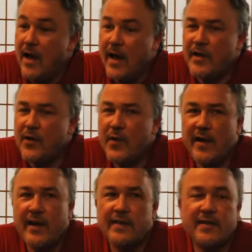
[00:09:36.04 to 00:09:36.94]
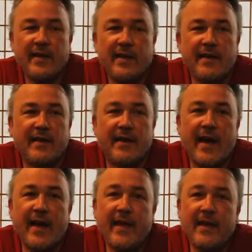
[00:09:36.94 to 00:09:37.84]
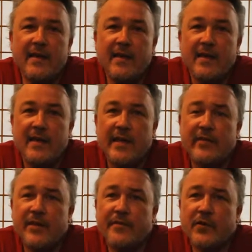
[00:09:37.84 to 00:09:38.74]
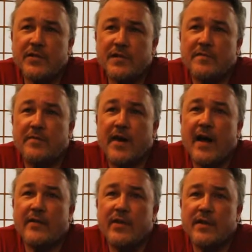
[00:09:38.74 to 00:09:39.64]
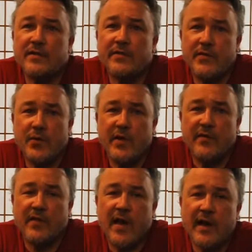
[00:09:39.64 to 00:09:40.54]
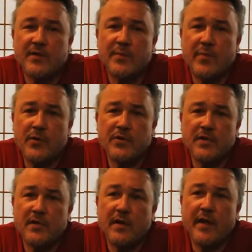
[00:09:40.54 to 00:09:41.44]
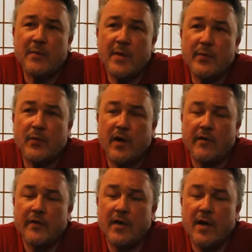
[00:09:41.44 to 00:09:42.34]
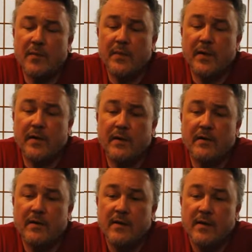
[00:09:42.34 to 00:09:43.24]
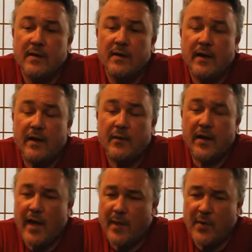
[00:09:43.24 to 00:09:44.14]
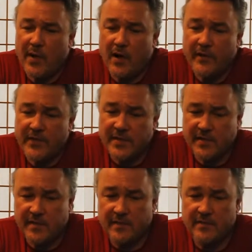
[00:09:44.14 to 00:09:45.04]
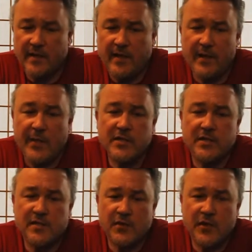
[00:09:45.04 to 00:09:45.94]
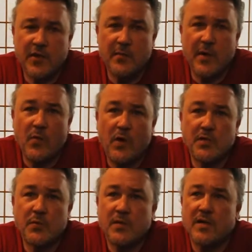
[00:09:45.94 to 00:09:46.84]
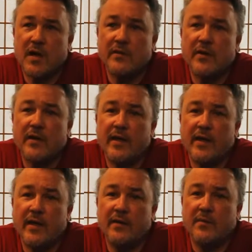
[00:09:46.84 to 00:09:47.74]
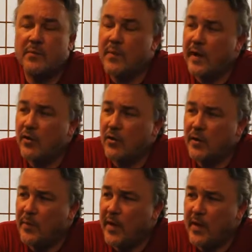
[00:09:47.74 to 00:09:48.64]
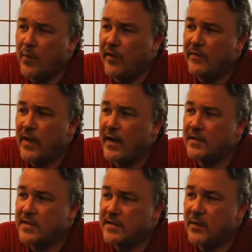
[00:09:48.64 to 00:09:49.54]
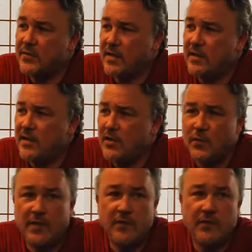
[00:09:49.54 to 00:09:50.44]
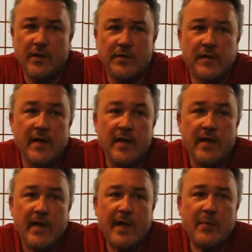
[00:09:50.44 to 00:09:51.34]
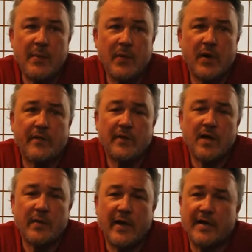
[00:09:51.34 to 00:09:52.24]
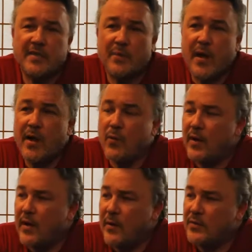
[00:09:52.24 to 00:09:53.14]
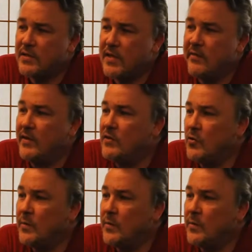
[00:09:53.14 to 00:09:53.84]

You know what? I even the first 5 years of doing flyers and posters and all that, people would often come and when I had my office at the animation studio, my walls were covered in my early black and white flyers because I was continuing to do those. And people would often come and ask to buy one, and I would just give it to them.